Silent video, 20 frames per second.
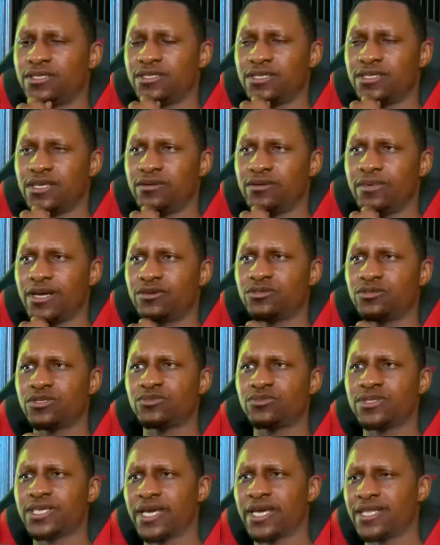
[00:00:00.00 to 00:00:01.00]
Nehemiah was
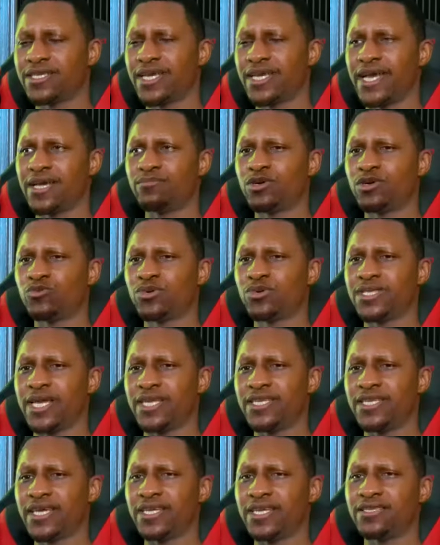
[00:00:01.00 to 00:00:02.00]
with Kellyanne, but what they
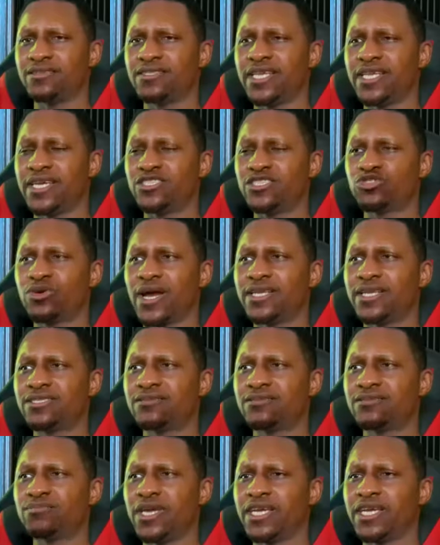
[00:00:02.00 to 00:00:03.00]
did, they tried
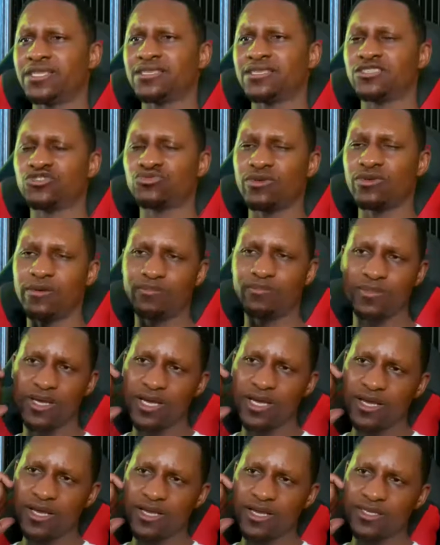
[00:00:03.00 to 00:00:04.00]
to make the trip.
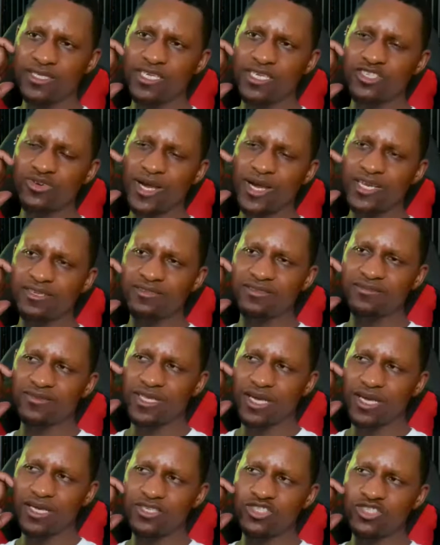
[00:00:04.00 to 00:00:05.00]
They tried to
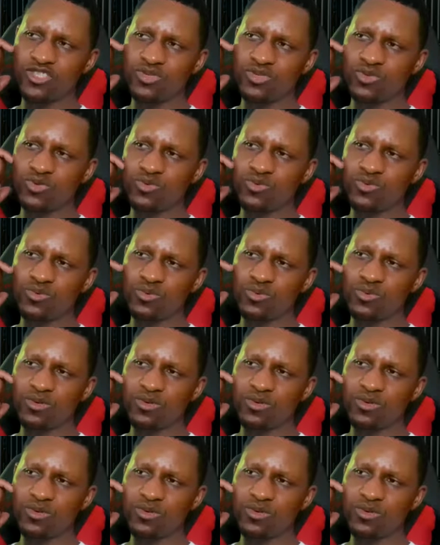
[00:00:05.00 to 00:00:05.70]
do